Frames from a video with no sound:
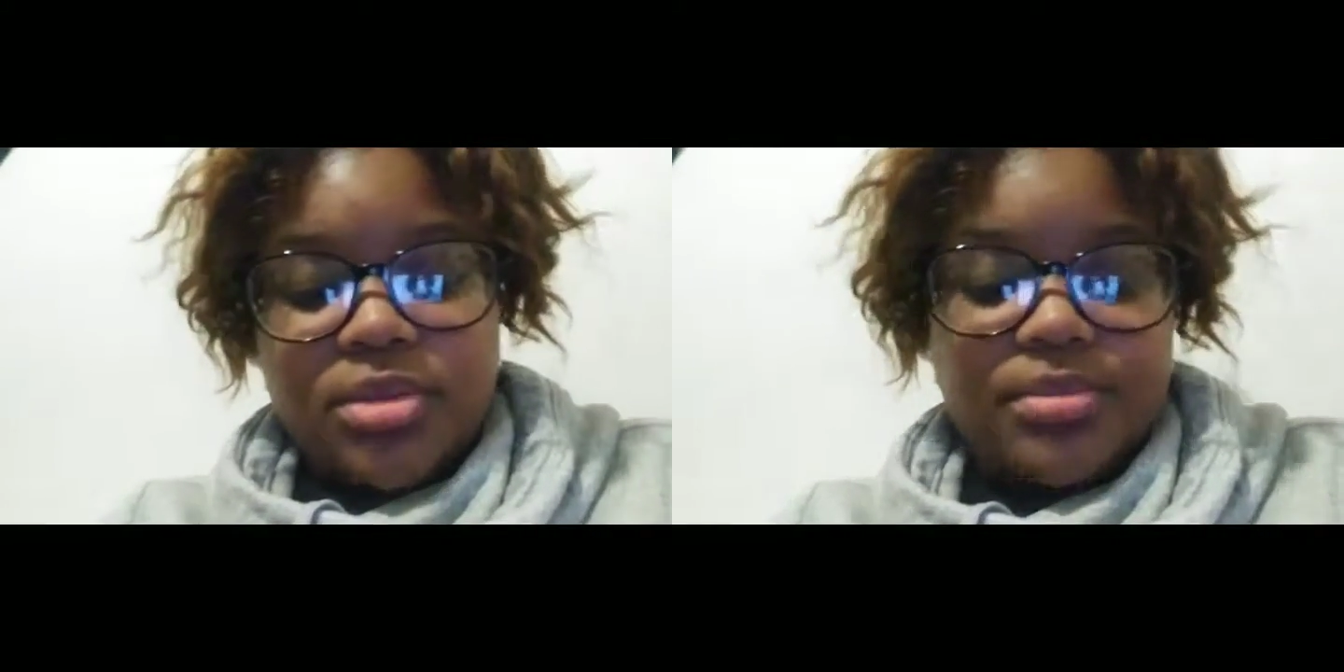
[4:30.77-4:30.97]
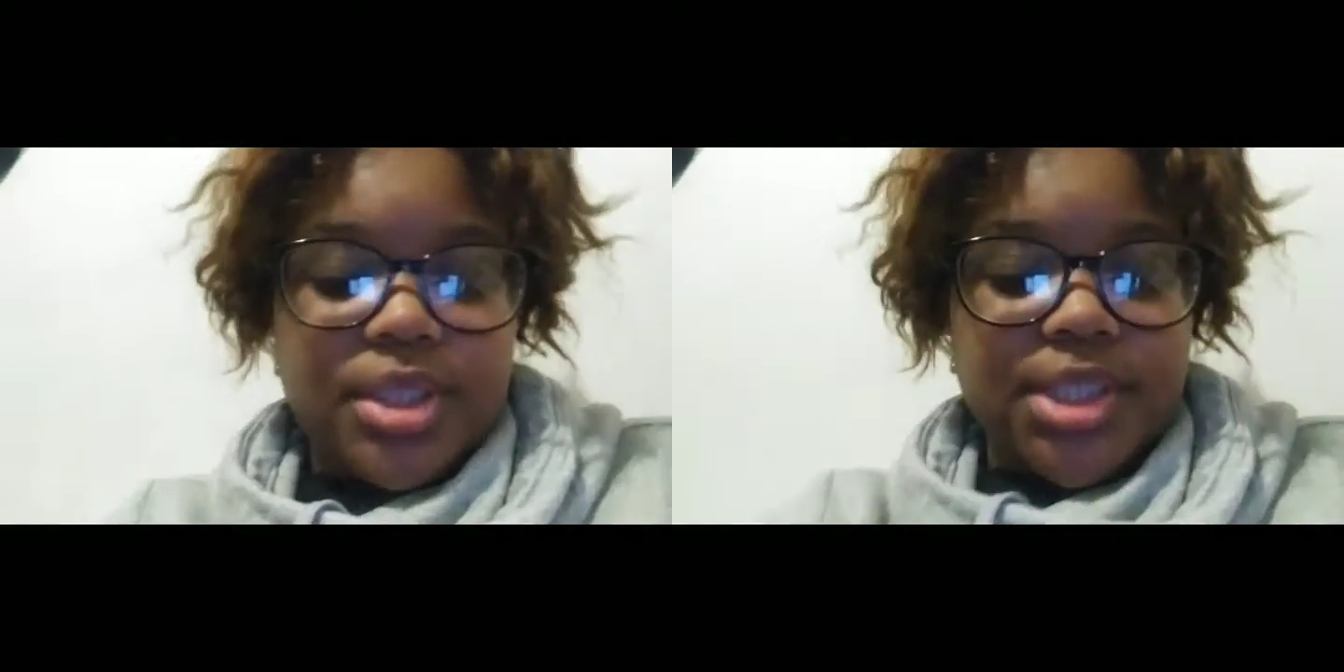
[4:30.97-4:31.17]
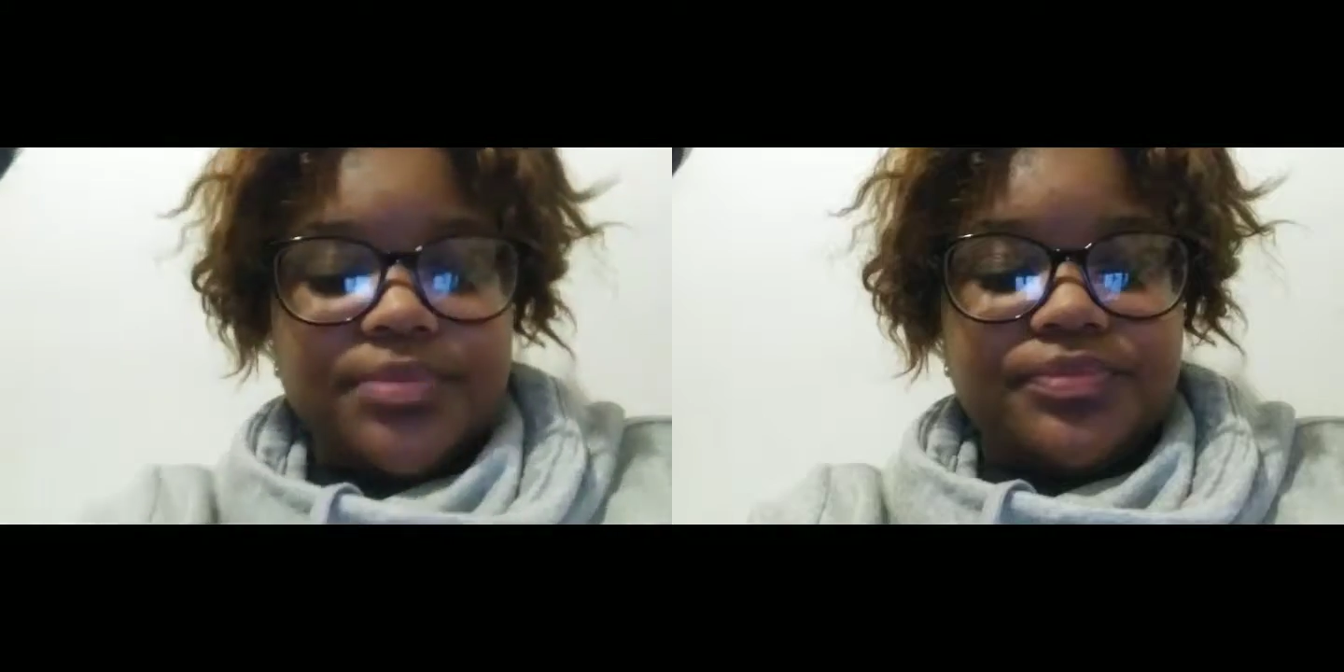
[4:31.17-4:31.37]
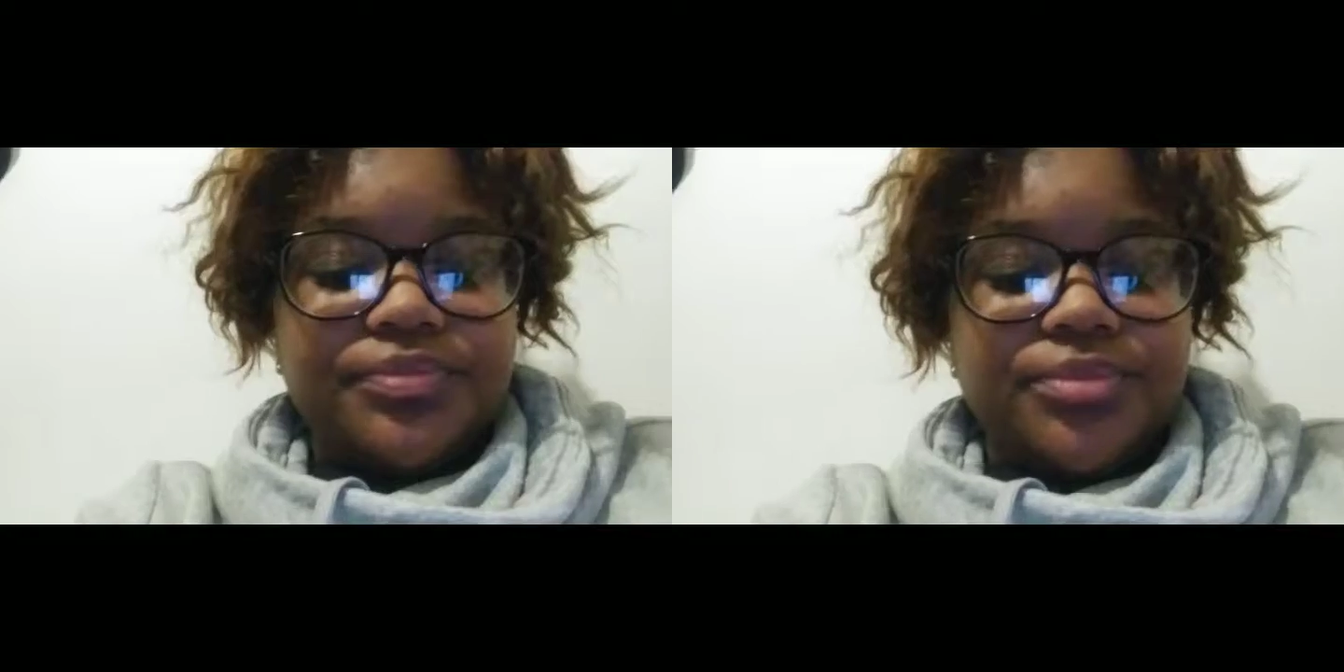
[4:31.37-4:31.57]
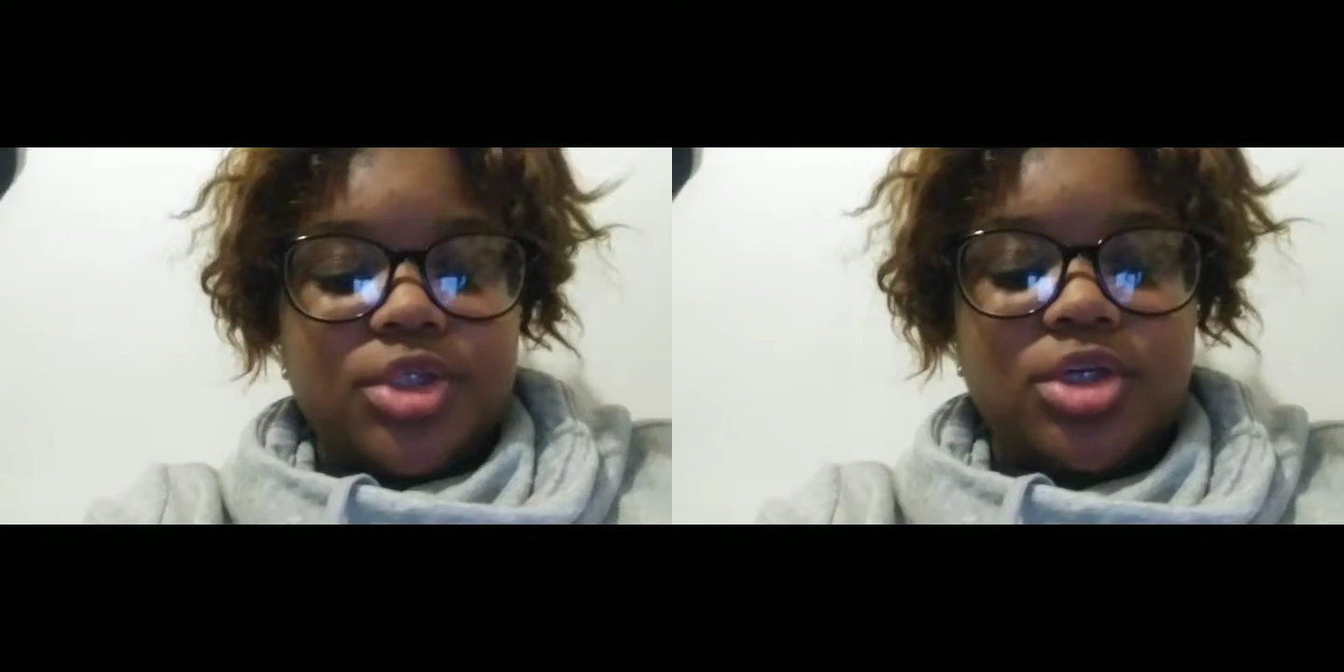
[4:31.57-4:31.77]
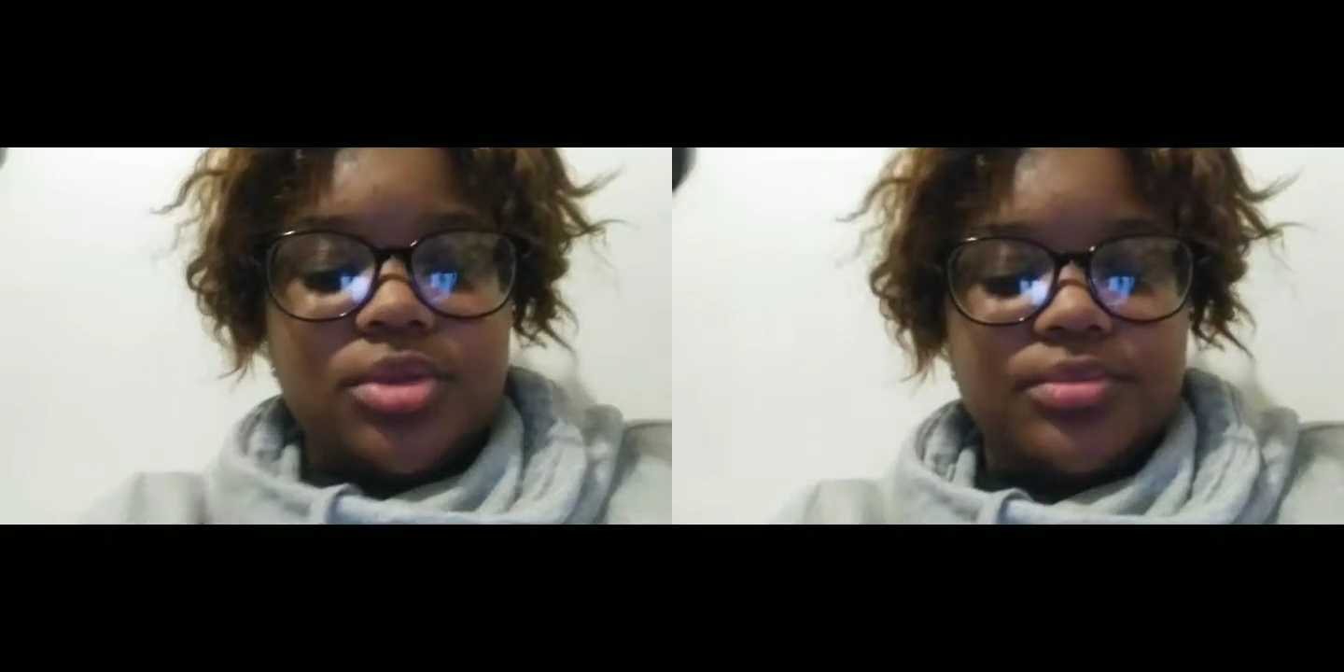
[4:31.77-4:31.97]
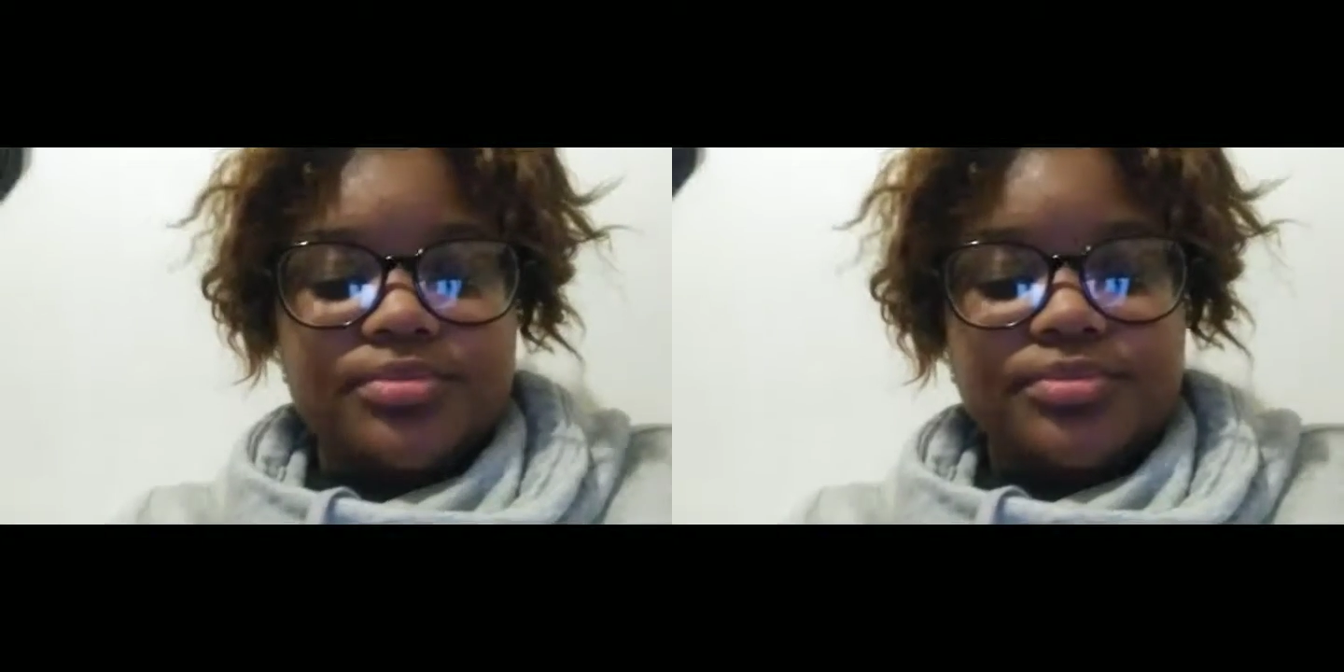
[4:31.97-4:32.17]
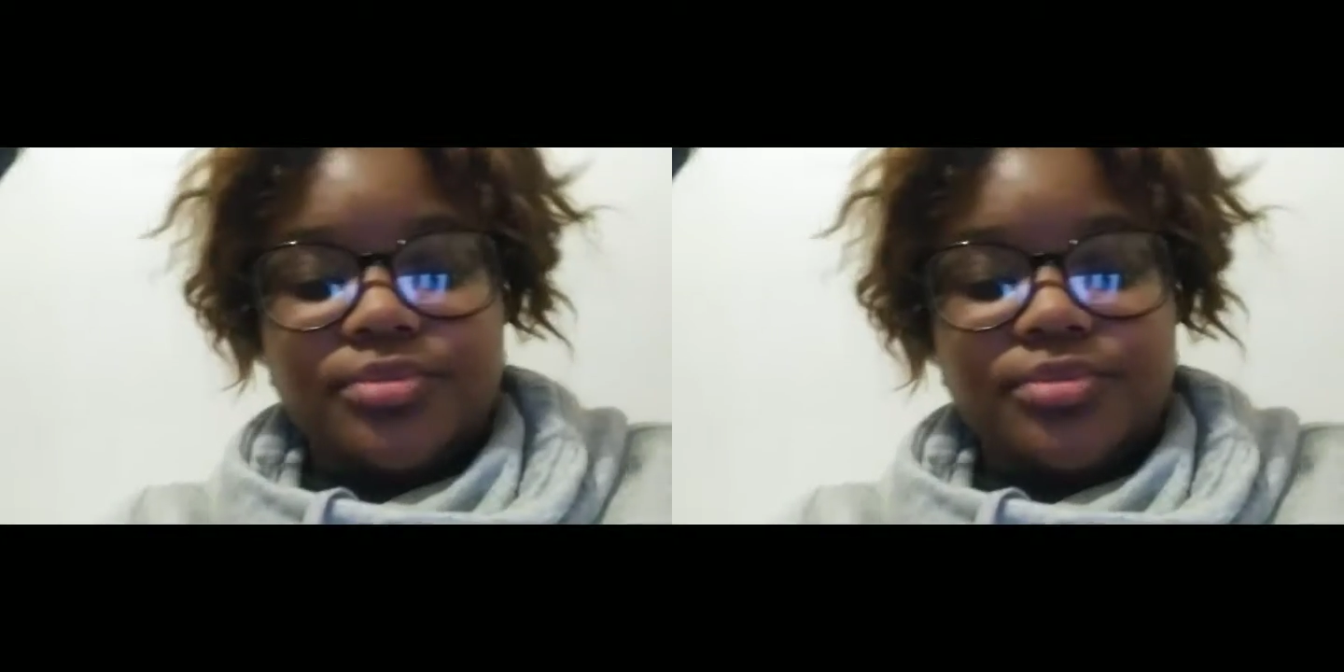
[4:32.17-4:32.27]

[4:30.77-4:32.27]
But on um